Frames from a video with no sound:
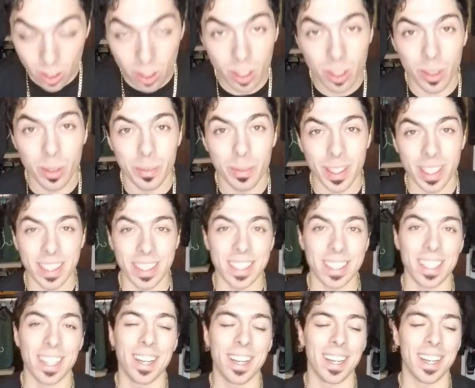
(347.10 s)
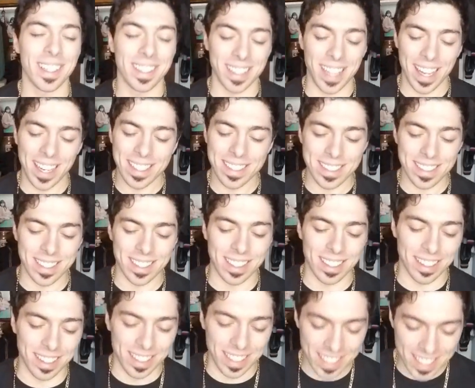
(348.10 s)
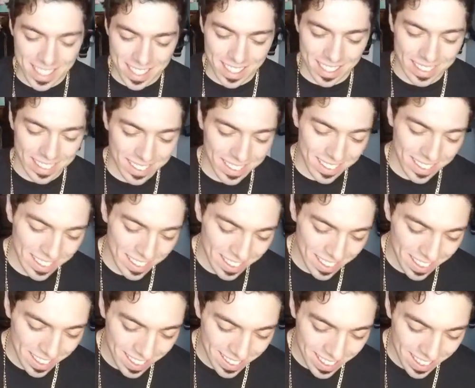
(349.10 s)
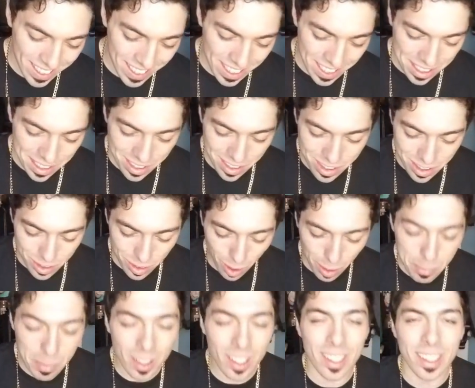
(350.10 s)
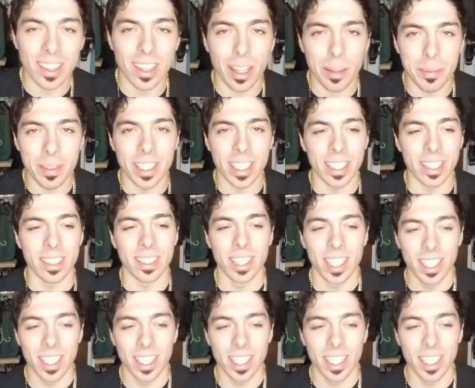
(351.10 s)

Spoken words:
Oh my god, that is delicious. Strawberry lemonade.